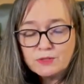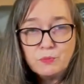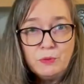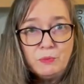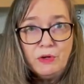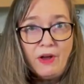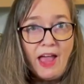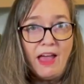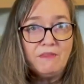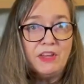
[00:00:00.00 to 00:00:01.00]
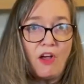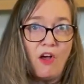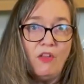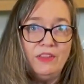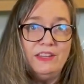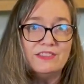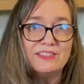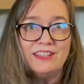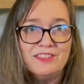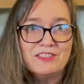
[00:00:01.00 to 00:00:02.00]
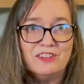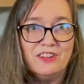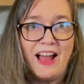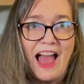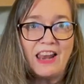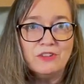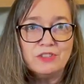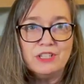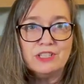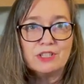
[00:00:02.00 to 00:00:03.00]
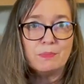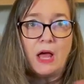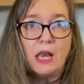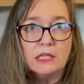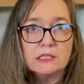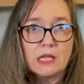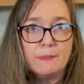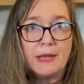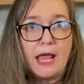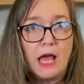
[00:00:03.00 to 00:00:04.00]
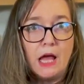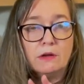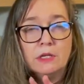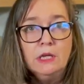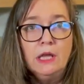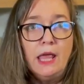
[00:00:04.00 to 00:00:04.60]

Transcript: is when we're having all these seasonal allergies, the pollen's coming out,